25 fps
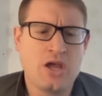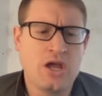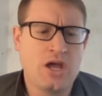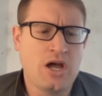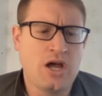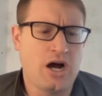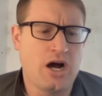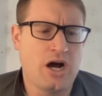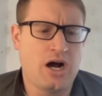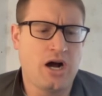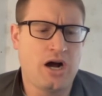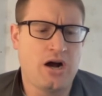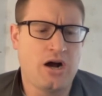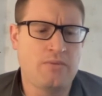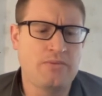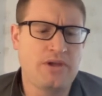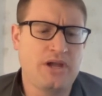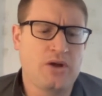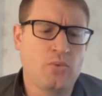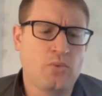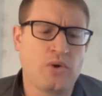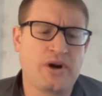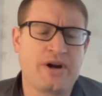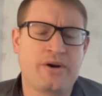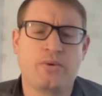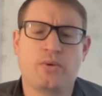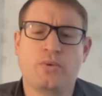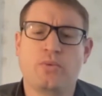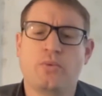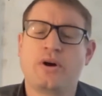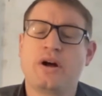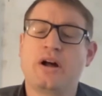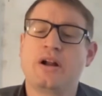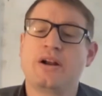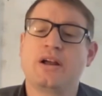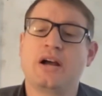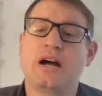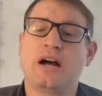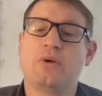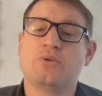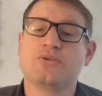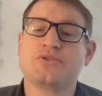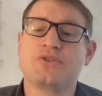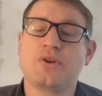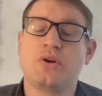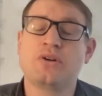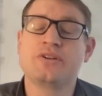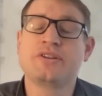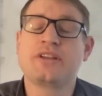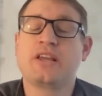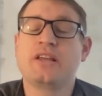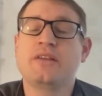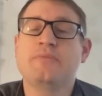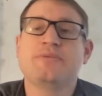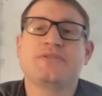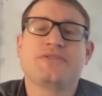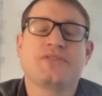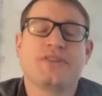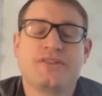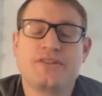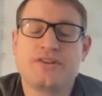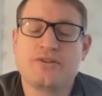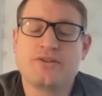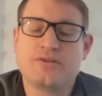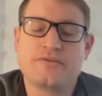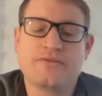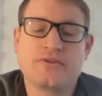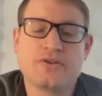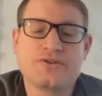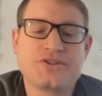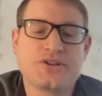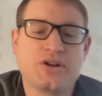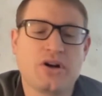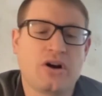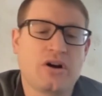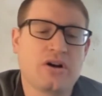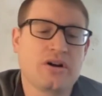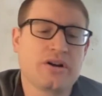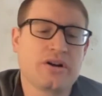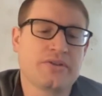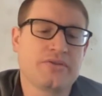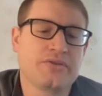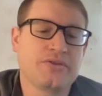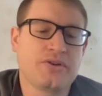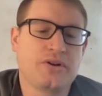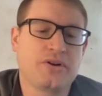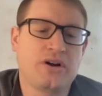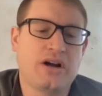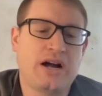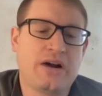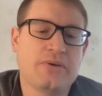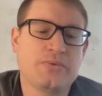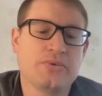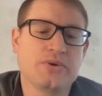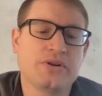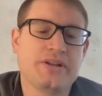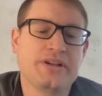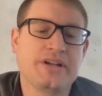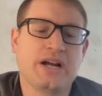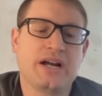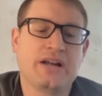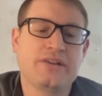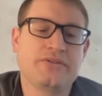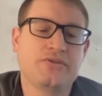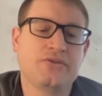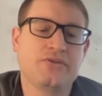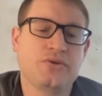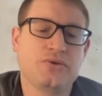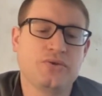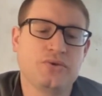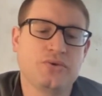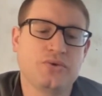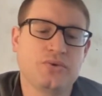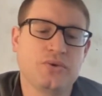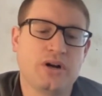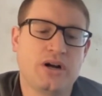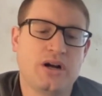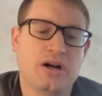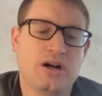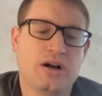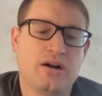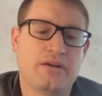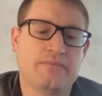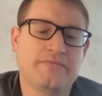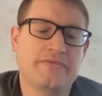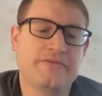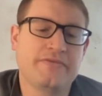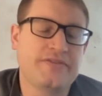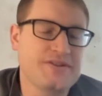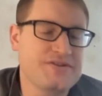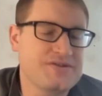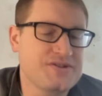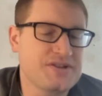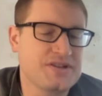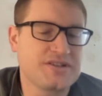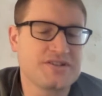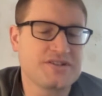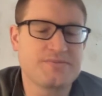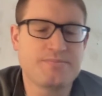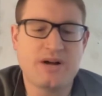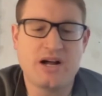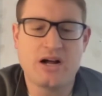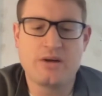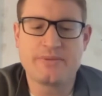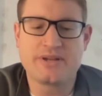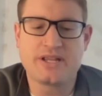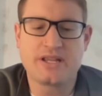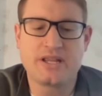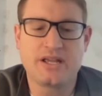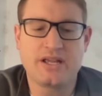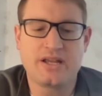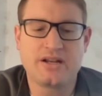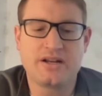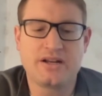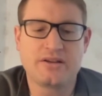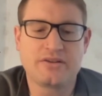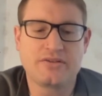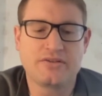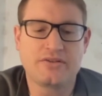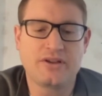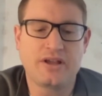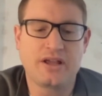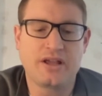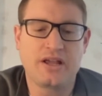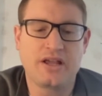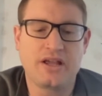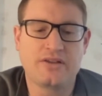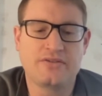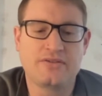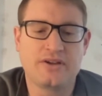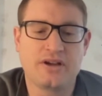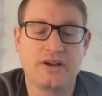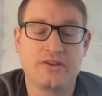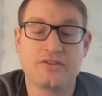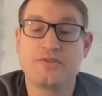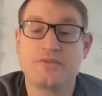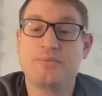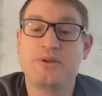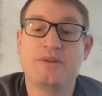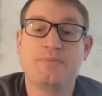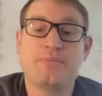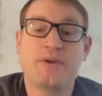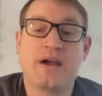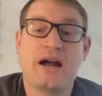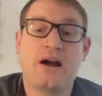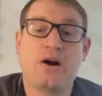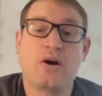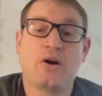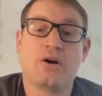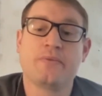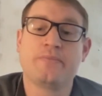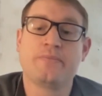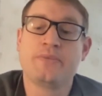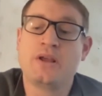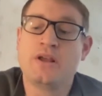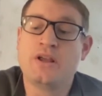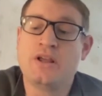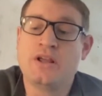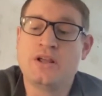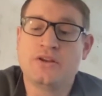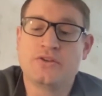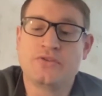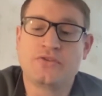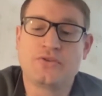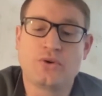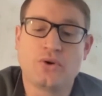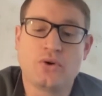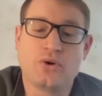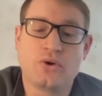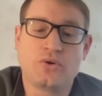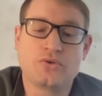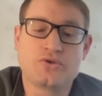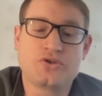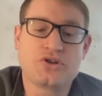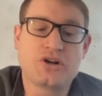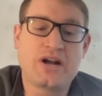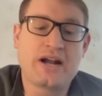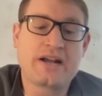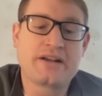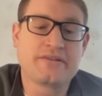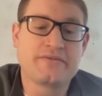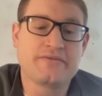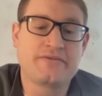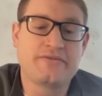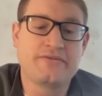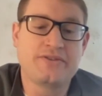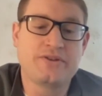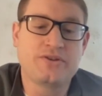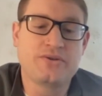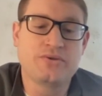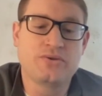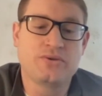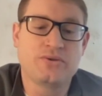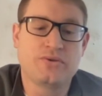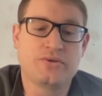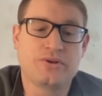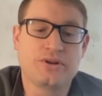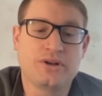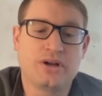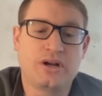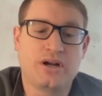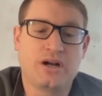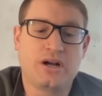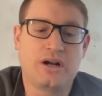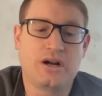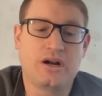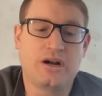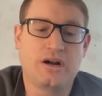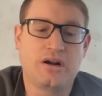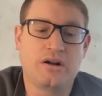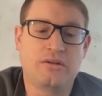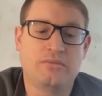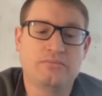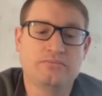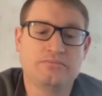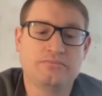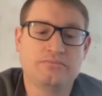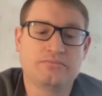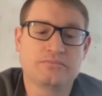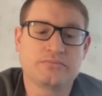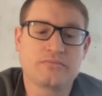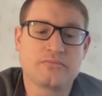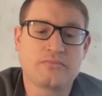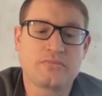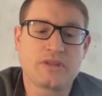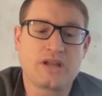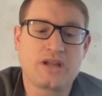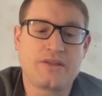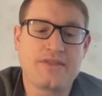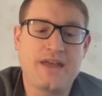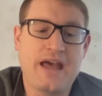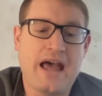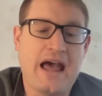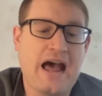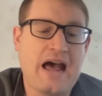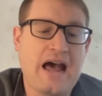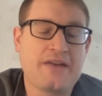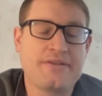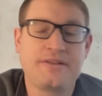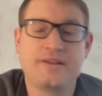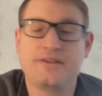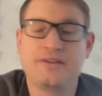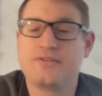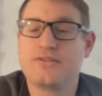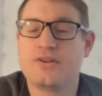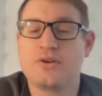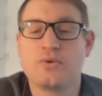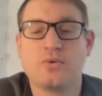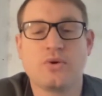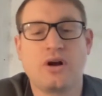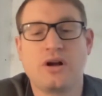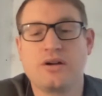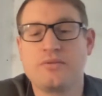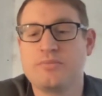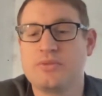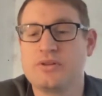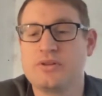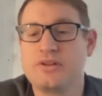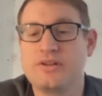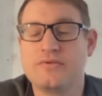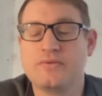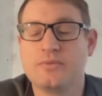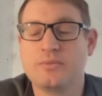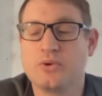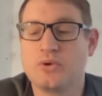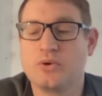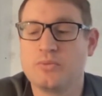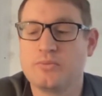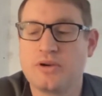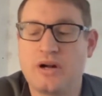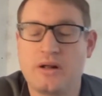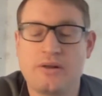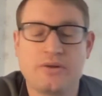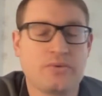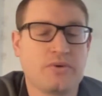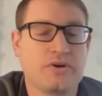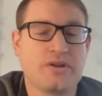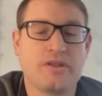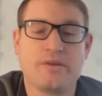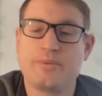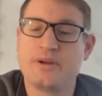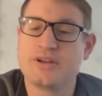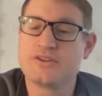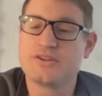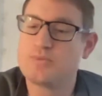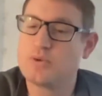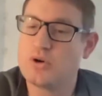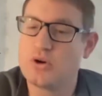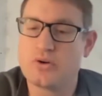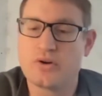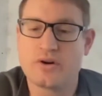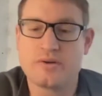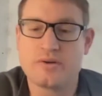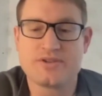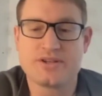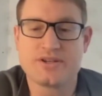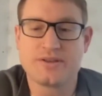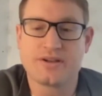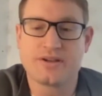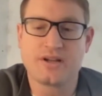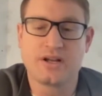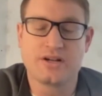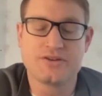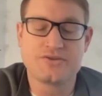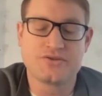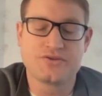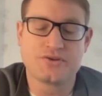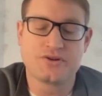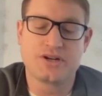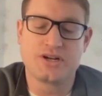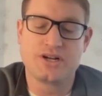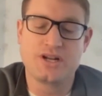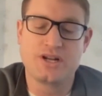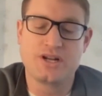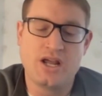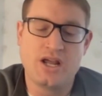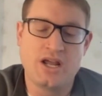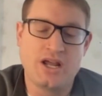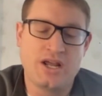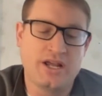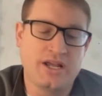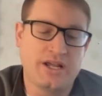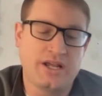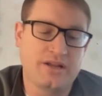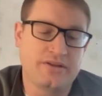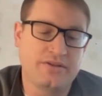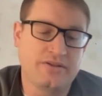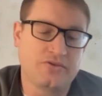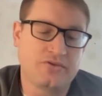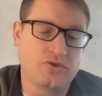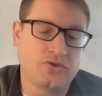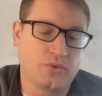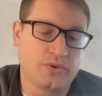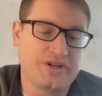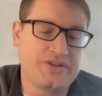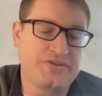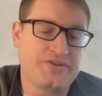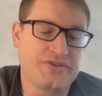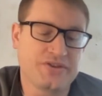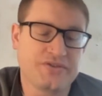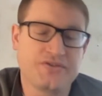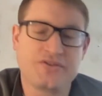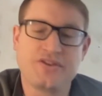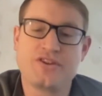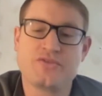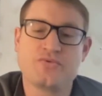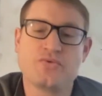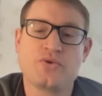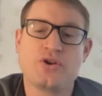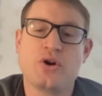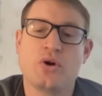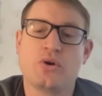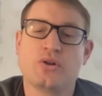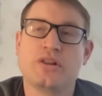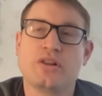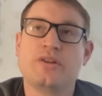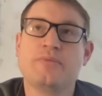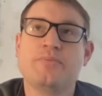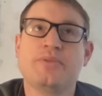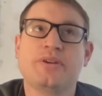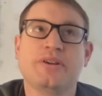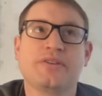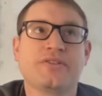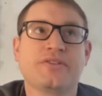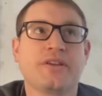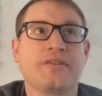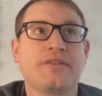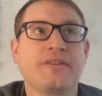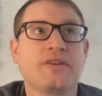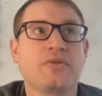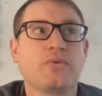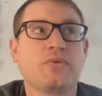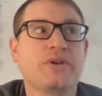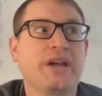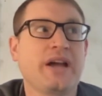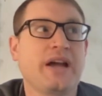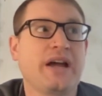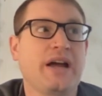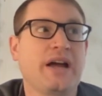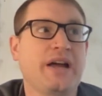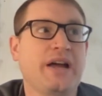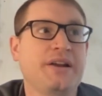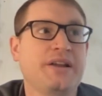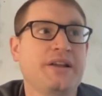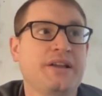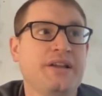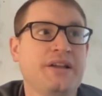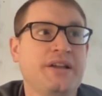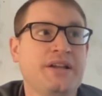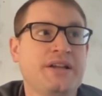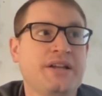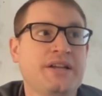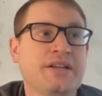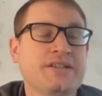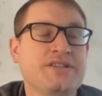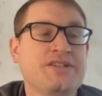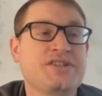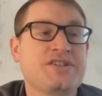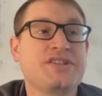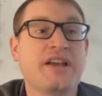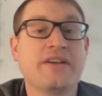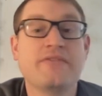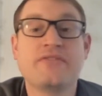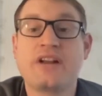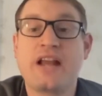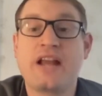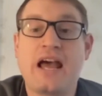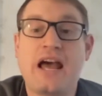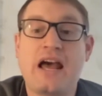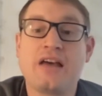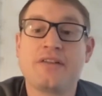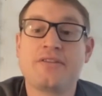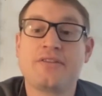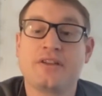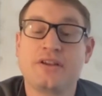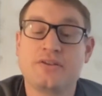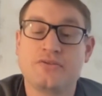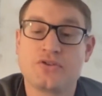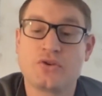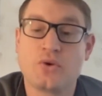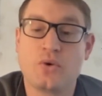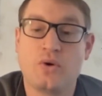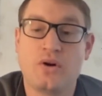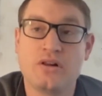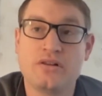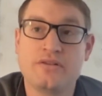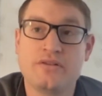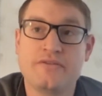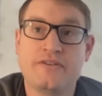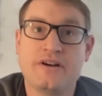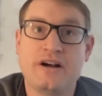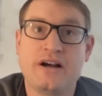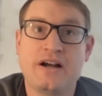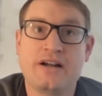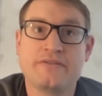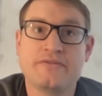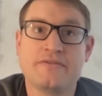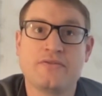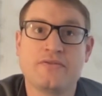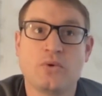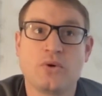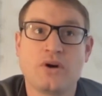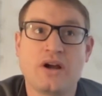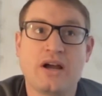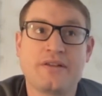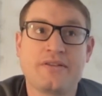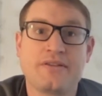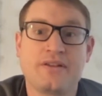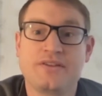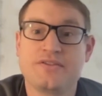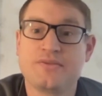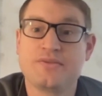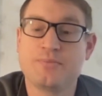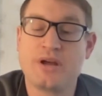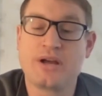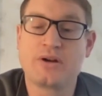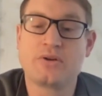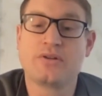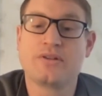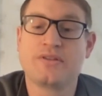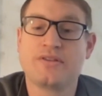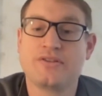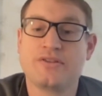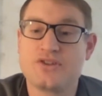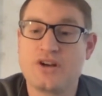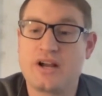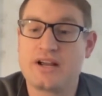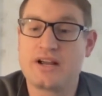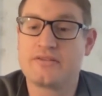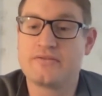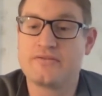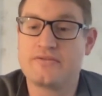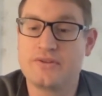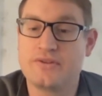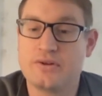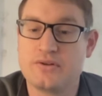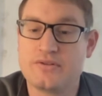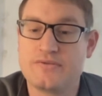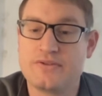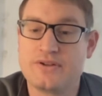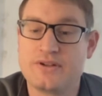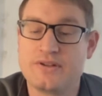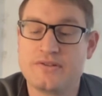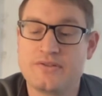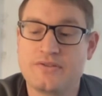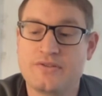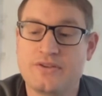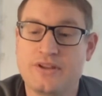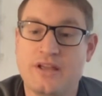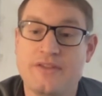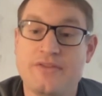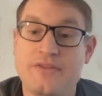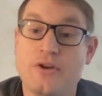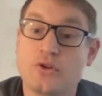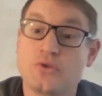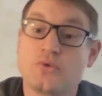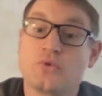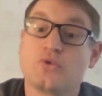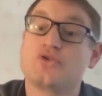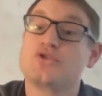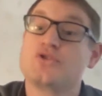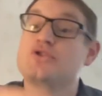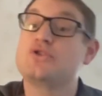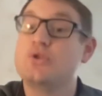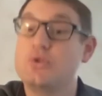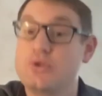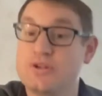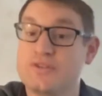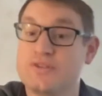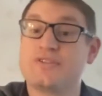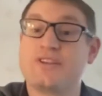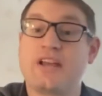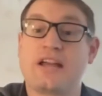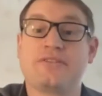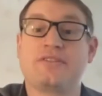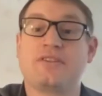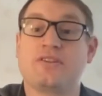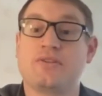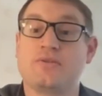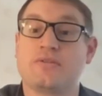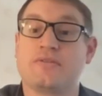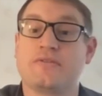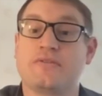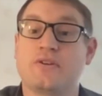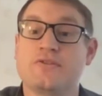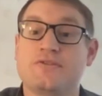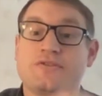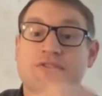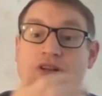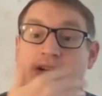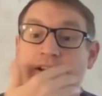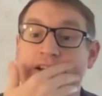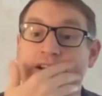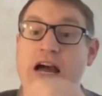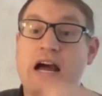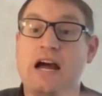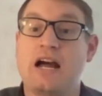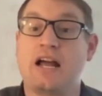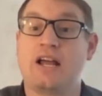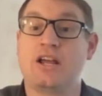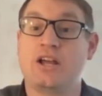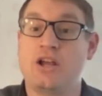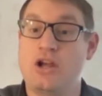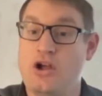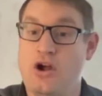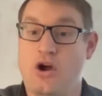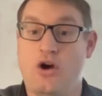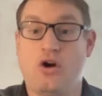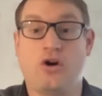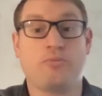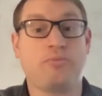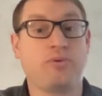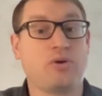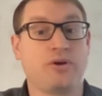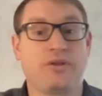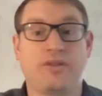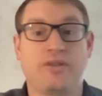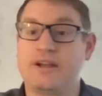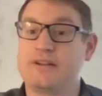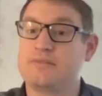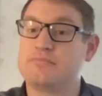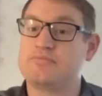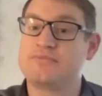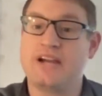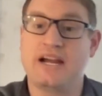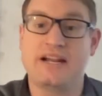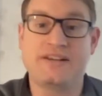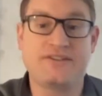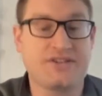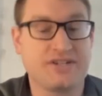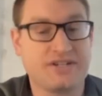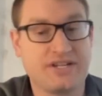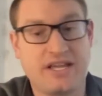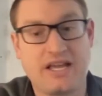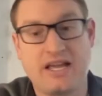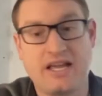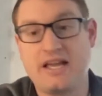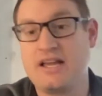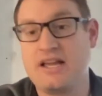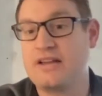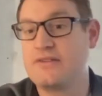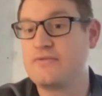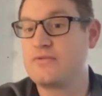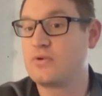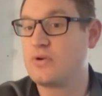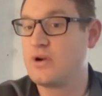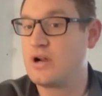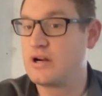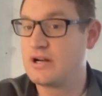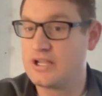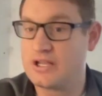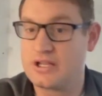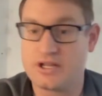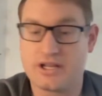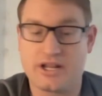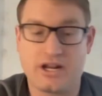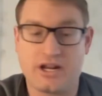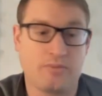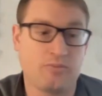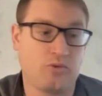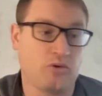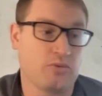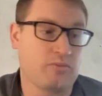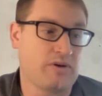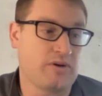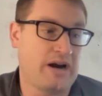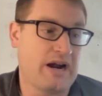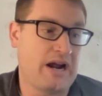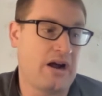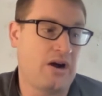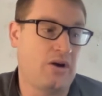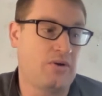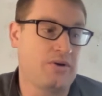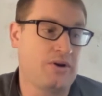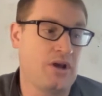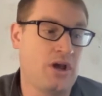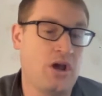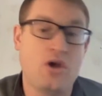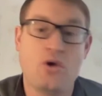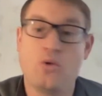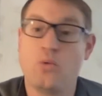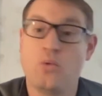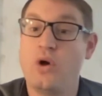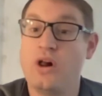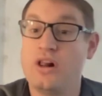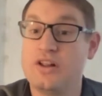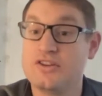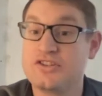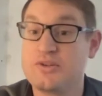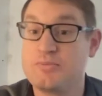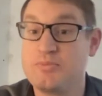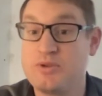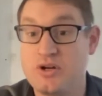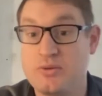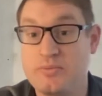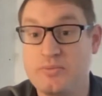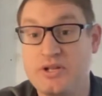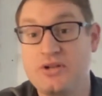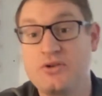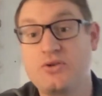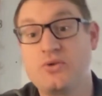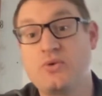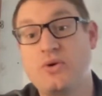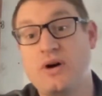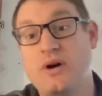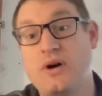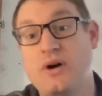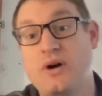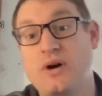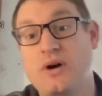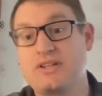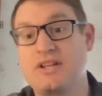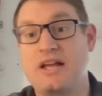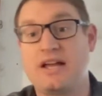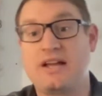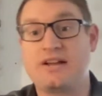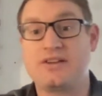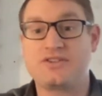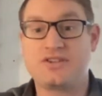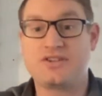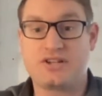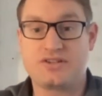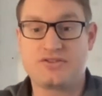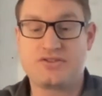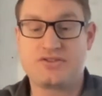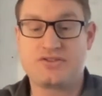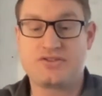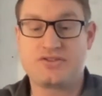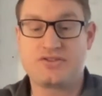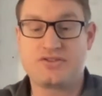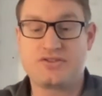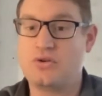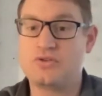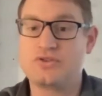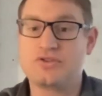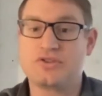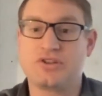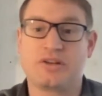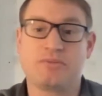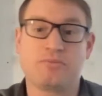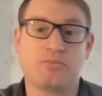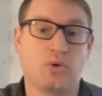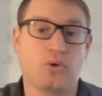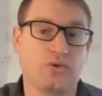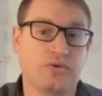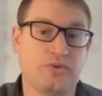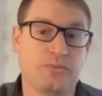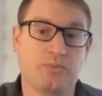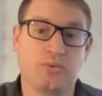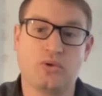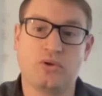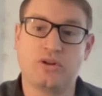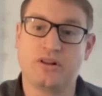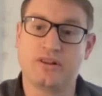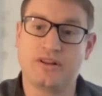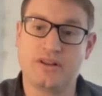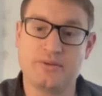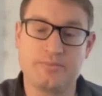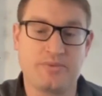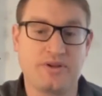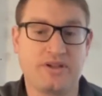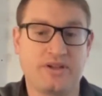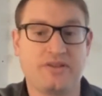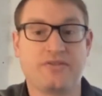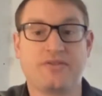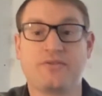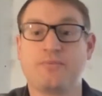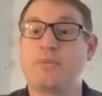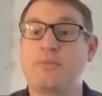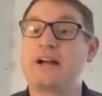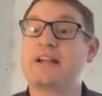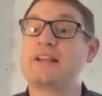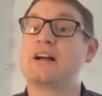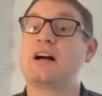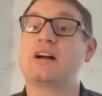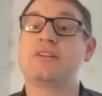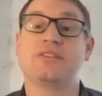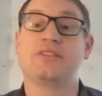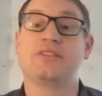And when I was on campus at the University of Arkansas, I really got into physics, biomechanics, and speed power. So track and field, the athletes there were unbelievable, probably one of the best programs in the country. In the 2016 Rio Olympics, I think we had 7 athletes qualify and 4 athletes medal in the track and field events. And those were students at the university, not like Tyson Gay, Veronica Campbell-Brown, Wallace Spearman, who I actually had a chance to coach, like multiple Olympians, Mike Conley